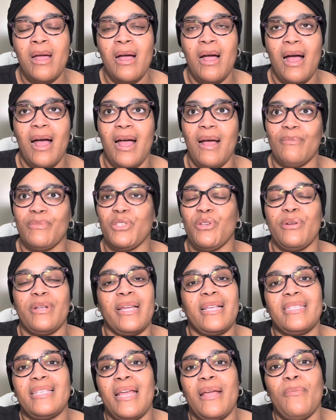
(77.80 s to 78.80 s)
So, an
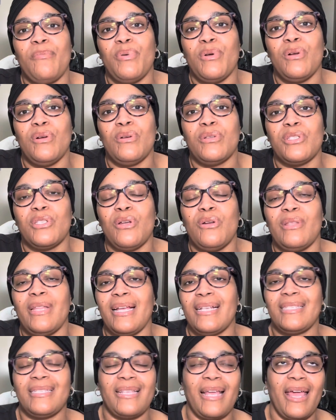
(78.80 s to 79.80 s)
example, so
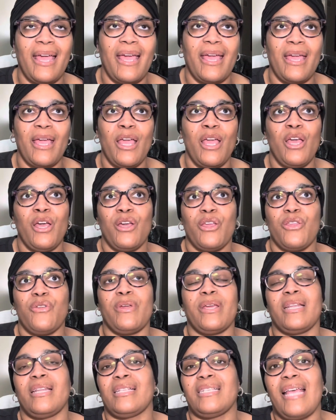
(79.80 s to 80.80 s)
let's say you
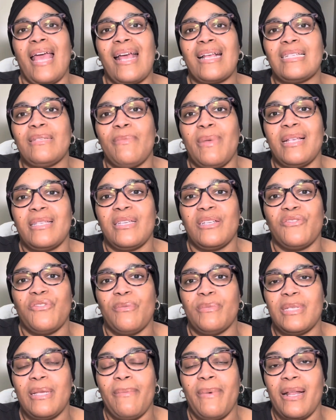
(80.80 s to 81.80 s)
get a text message
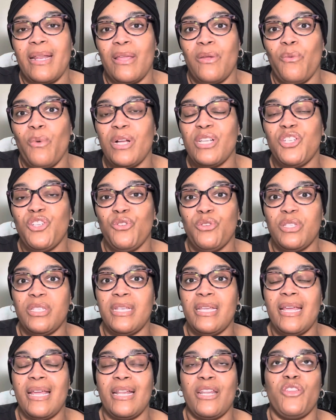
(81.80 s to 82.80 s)
from somebody. Once you
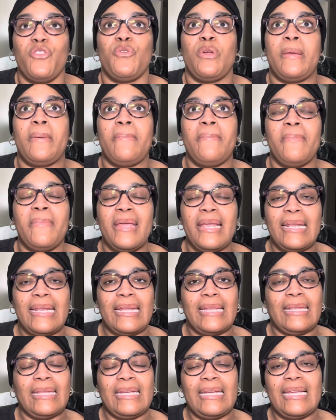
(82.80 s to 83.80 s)
see it, you
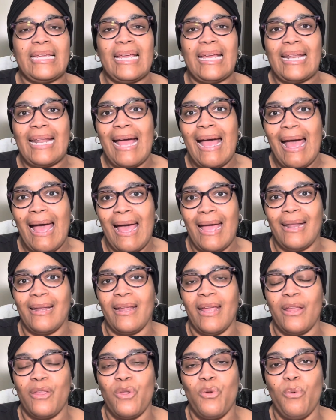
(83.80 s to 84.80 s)
immediately get hot
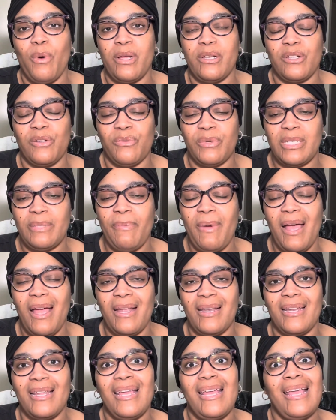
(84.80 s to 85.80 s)
and you want to
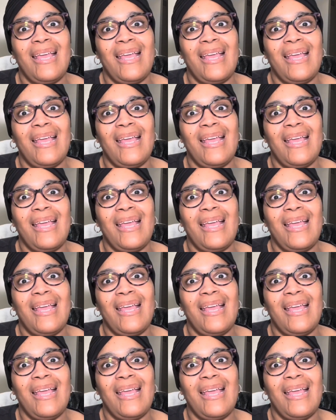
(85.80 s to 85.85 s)
respond.